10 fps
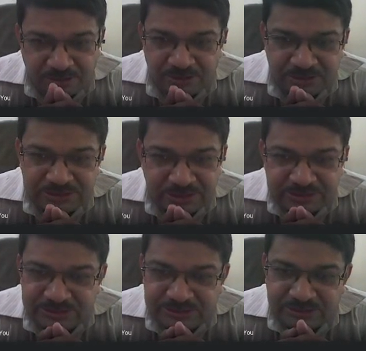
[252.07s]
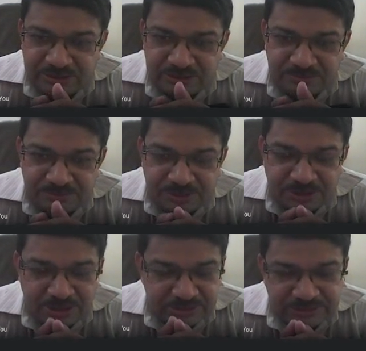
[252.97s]
these lecture
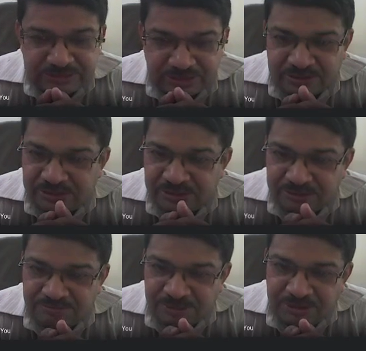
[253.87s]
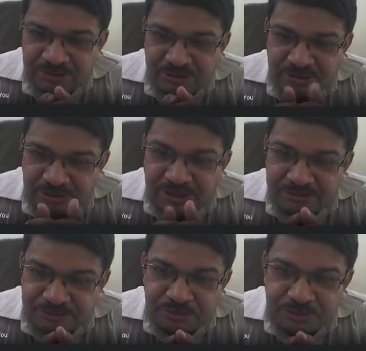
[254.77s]
classes are the right
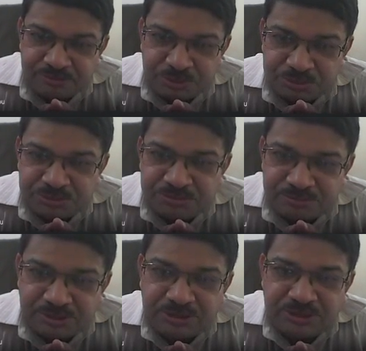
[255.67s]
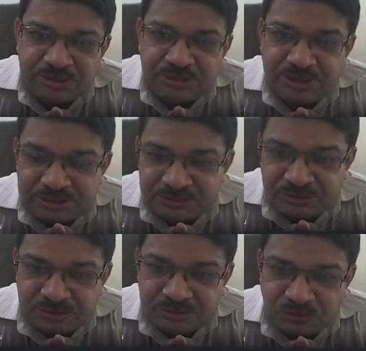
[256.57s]
forum to raise
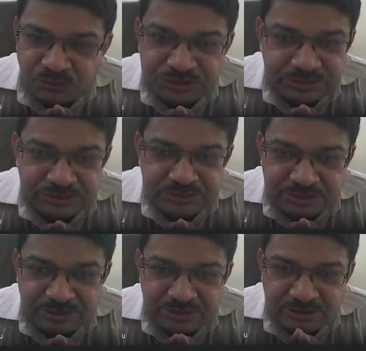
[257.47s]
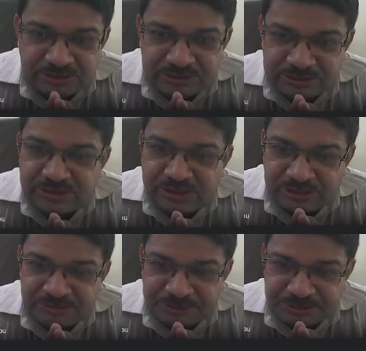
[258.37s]
your questions and seek
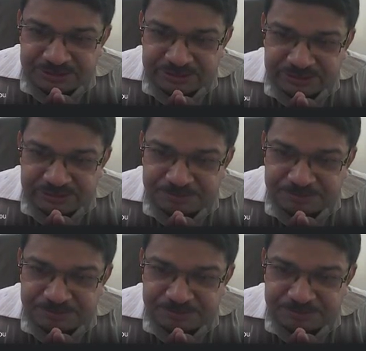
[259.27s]
clarifications.